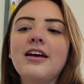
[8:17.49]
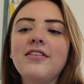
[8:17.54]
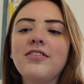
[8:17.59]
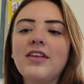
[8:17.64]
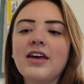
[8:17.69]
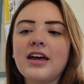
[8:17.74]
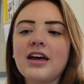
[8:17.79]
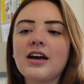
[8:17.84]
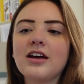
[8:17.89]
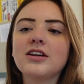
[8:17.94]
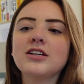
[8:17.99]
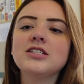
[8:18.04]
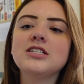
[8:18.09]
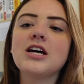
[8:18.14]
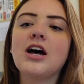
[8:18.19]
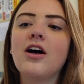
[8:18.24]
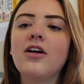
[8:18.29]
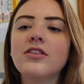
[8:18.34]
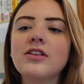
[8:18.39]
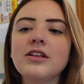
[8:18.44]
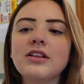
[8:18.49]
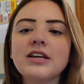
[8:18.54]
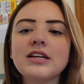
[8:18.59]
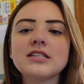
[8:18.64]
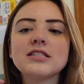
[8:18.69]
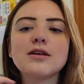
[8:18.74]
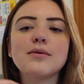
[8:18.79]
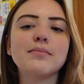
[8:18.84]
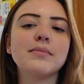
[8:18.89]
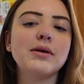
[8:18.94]
and like I could tell that like
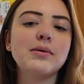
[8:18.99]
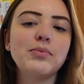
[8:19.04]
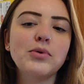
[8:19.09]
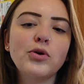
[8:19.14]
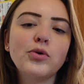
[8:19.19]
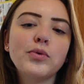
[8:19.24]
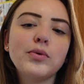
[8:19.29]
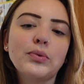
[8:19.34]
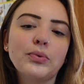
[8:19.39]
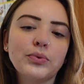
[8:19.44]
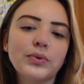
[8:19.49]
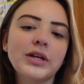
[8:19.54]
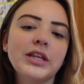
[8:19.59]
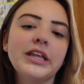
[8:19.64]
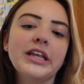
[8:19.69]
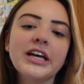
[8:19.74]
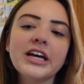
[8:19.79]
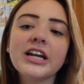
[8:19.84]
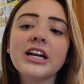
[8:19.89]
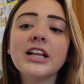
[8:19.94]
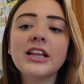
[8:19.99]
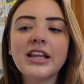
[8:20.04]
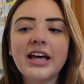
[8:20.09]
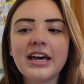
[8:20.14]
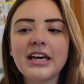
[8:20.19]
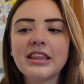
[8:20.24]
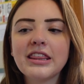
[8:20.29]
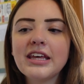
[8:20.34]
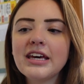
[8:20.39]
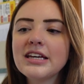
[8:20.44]
some people were really gonna
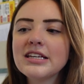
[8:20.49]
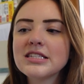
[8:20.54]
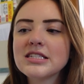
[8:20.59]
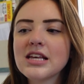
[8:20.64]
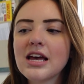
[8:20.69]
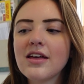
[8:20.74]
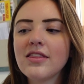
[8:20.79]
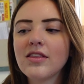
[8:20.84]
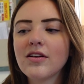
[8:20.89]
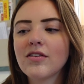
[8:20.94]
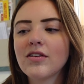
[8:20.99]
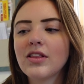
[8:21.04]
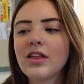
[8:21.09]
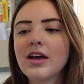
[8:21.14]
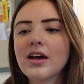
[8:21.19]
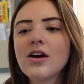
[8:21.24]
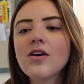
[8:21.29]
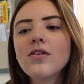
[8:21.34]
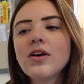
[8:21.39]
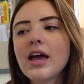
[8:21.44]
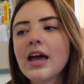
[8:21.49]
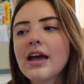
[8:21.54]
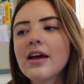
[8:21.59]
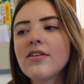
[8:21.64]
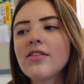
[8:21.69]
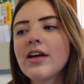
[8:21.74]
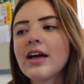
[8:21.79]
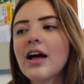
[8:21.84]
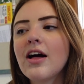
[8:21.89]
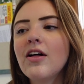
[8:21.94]
like this, and they're like,
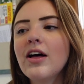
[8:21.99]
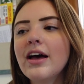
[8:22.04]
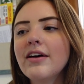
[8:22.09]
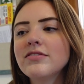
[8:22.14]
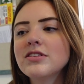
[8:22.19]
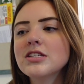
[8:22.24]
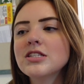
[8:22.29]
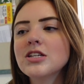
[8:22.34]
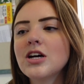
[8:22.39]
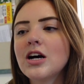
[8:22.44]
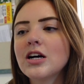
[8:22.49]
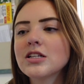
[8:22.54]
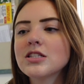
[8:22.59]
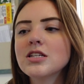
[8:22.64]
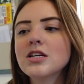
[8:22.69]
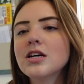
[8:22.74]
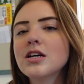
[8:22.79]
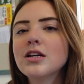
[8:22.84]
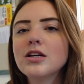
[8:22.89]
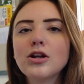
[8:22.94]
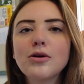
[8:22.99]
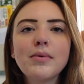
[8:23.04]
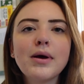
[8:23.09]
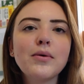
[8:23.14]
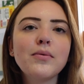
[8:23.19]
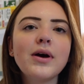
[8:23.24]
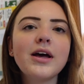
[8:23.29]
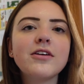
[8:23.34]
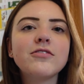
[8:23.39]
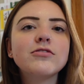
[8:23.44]
okay, like I'll have to talk to, you know, my
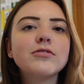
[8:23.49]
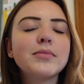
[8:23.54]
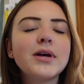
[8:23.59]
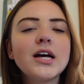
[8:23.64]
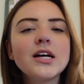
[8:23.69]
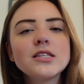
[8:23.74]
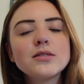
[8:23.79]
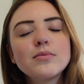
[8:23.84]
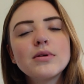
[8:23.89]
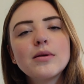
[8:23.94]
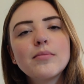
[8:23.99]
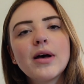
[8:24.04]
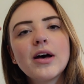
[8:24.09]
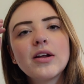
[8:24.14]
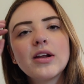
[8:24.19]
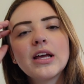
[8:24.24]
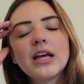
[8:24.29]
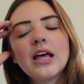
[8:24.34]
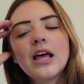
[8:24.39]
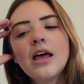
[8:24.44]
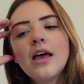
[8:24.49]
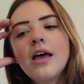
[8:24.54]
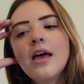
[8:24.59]
wife or my husband about it.